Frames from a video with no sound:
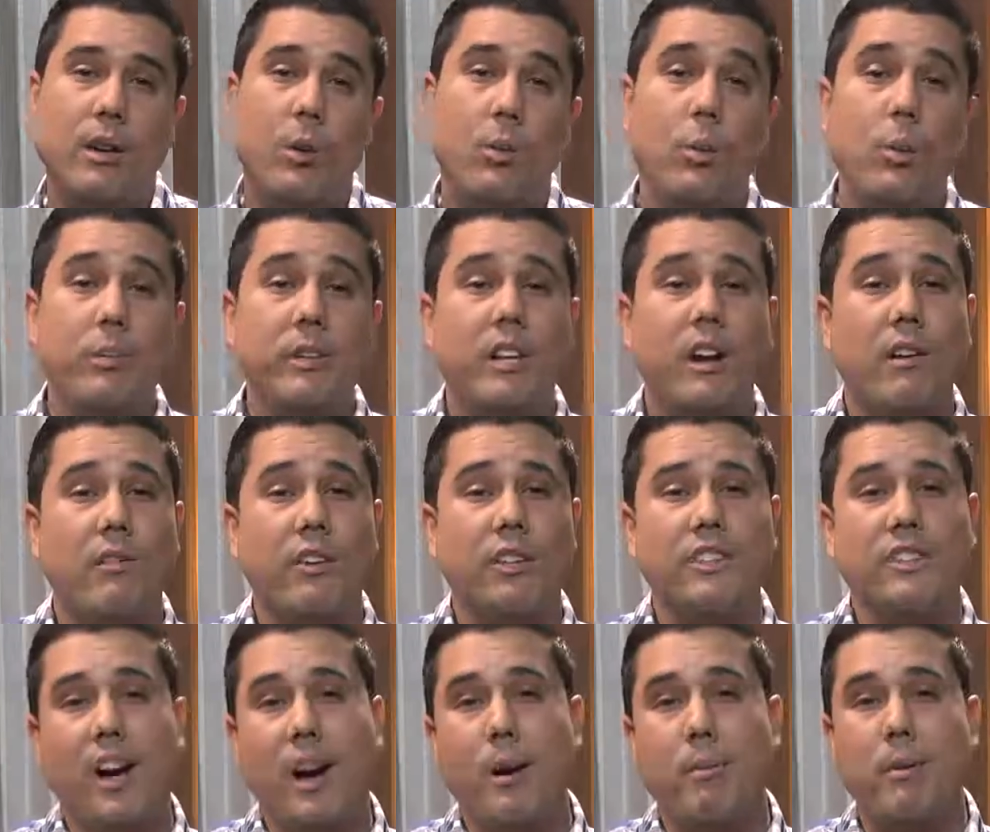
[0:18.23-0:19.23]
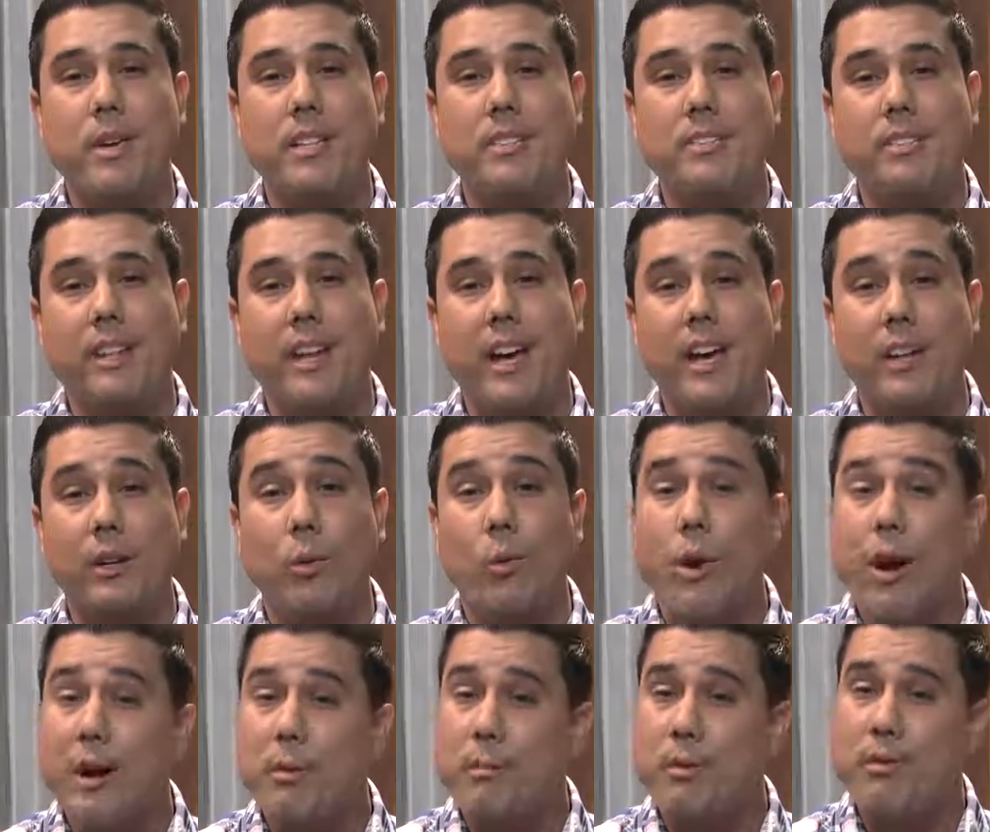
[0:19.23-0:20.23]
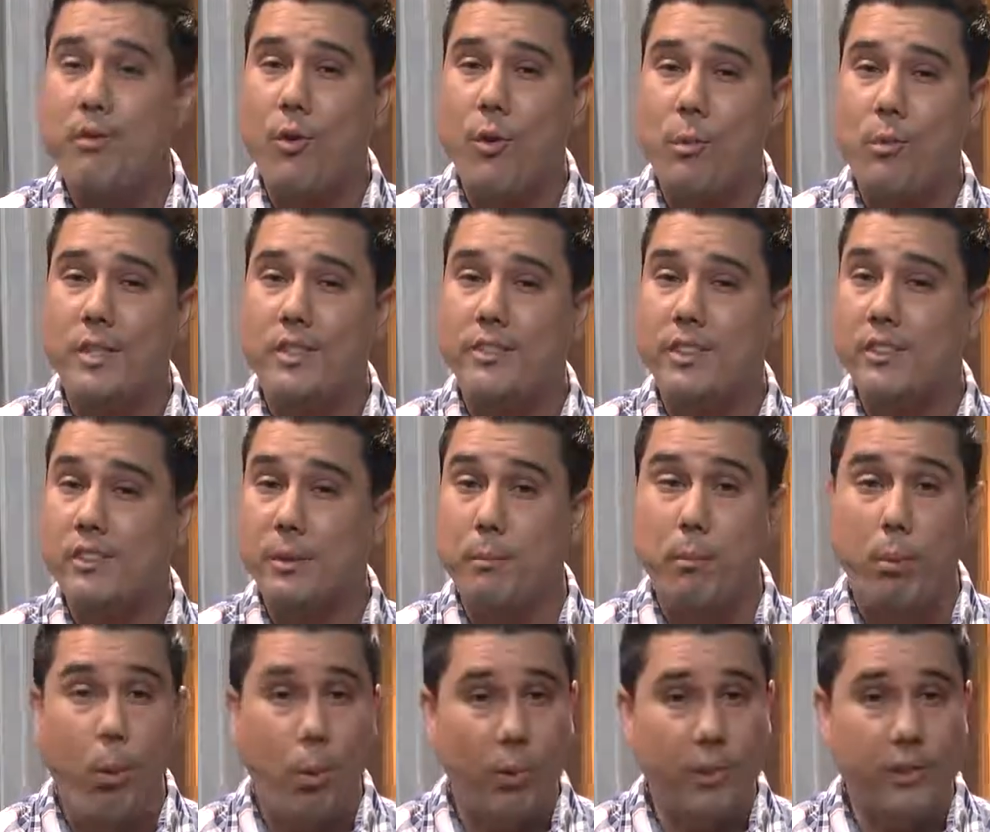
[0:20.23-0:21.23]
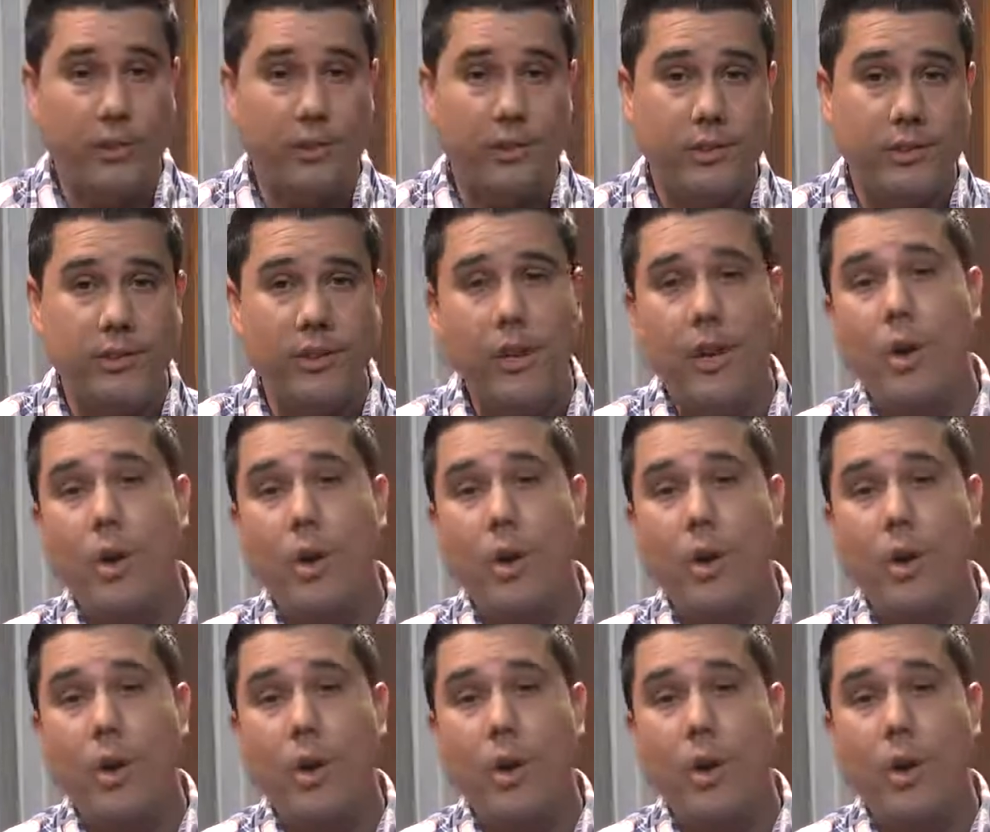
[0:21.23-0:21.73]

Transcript: We'll be covering topics like why performance is important,